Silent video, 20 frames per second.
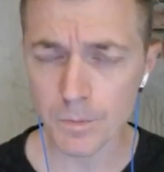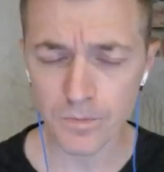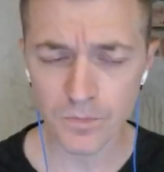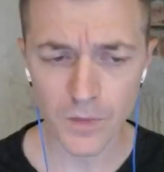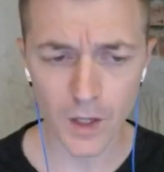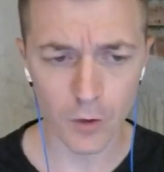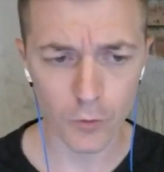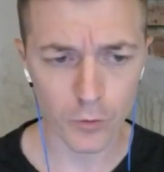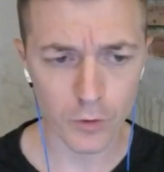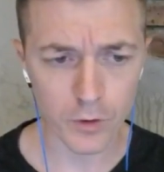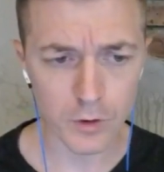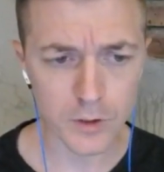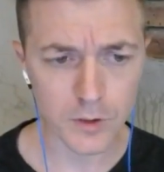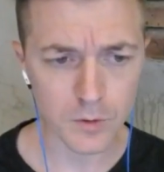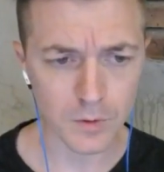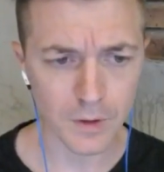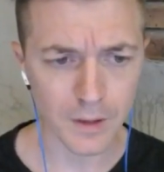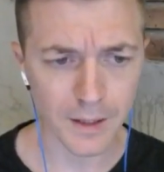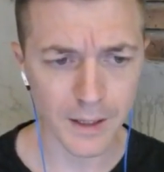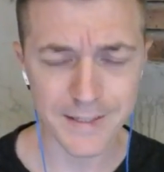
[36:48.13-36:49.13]
I really
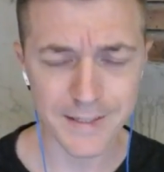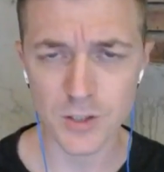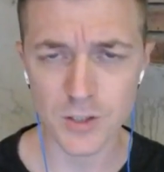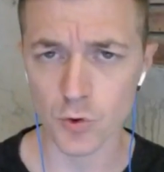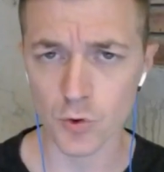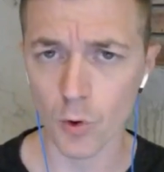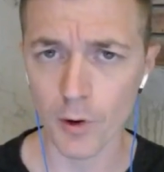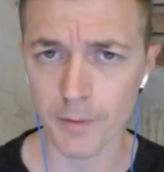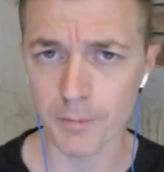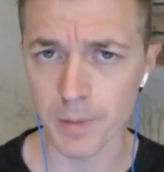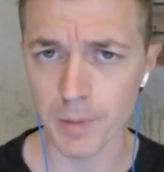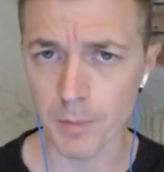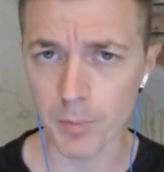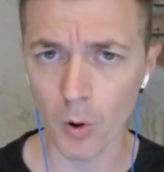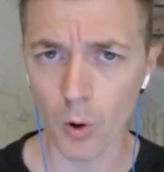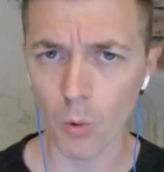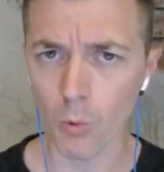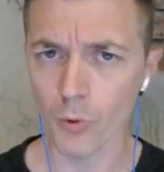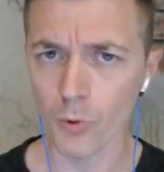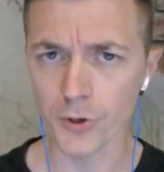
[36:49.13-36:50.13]
liked drawing
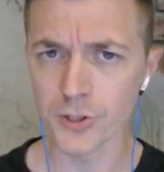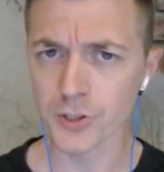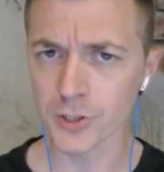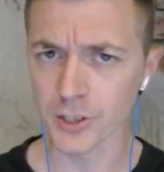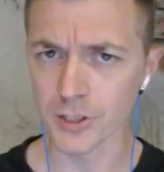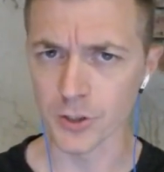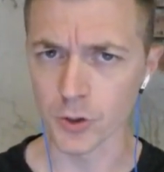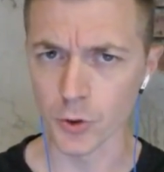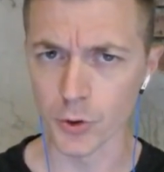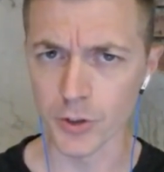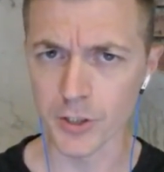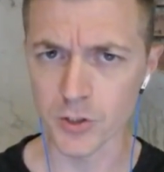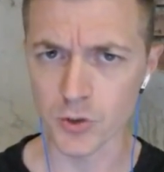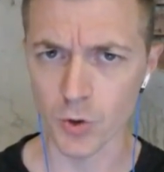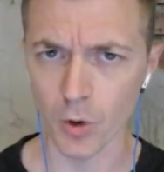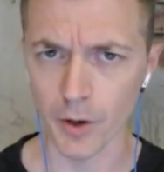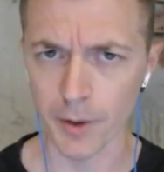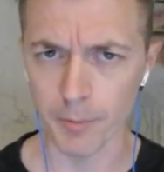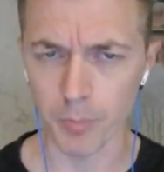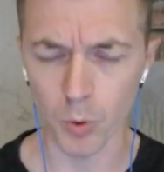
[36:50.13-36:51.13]
people when you get good at
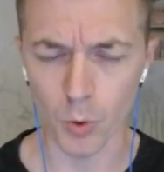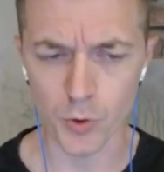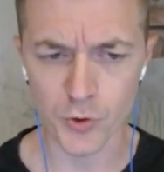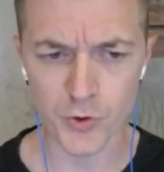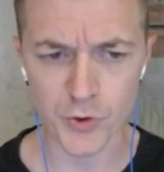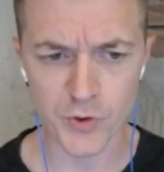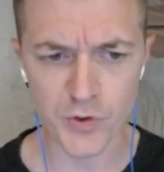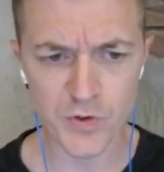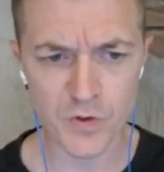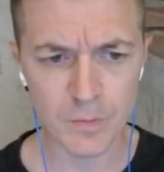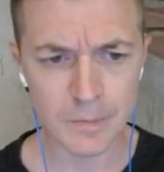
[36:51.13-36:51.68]
drawing portraits.